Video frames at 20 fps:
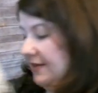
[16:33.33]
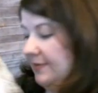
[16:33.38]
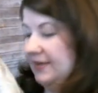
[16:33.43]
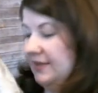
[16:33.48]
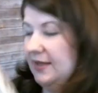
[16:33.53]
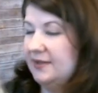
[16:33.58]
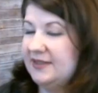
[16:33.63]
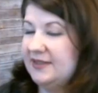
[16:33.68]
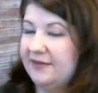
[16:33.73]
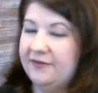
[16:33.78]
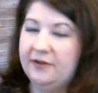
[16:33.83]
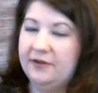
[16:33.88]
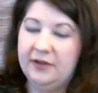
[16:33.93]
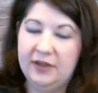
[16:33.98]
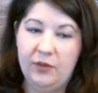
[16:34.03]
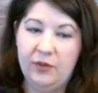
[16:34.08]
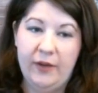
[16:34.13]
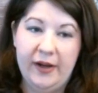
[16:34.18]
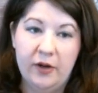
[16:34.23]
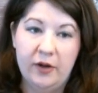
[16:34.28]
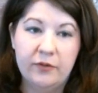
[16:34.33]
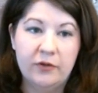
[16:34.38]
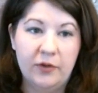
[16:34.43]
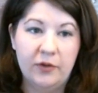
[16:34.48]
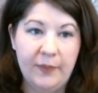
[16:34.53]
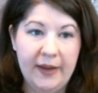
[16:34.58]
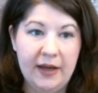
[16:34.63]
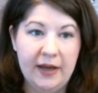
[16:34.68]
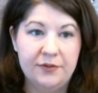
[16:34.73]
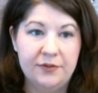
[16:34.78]
I mean, they definitely weigh over a
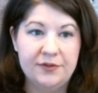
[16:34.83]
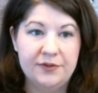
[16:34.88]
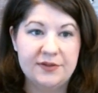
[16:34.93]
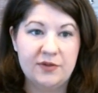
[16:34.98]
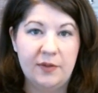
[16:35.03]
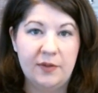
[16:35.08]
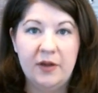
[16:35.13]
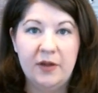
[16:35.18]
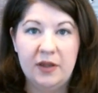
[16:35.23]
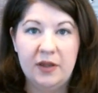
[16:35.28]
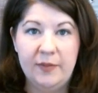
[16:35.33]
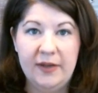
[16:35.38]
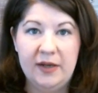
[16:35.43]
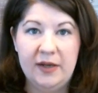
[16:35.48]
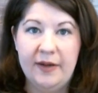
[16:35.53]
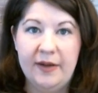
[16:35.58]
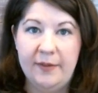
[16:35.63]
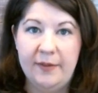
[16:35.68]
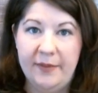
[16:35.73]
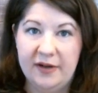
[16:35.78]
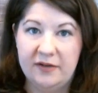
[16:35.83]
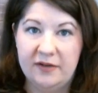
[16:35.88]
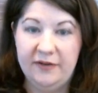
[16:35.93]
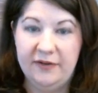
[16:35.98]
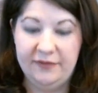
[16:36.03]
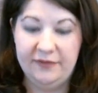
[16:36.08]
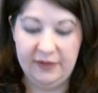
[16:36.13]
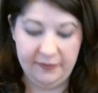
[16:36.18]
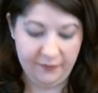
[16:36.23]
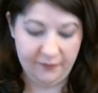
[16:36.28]
pound, so I probably paid about a buck
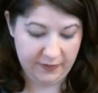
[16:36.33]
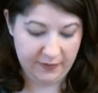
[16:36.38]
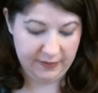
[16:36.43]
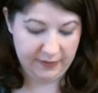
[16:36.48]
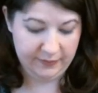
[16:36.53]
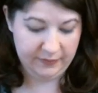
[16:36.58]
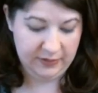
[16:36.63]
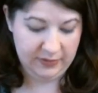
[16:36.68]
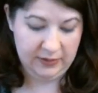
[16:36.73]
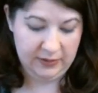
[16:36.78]
fifty for them.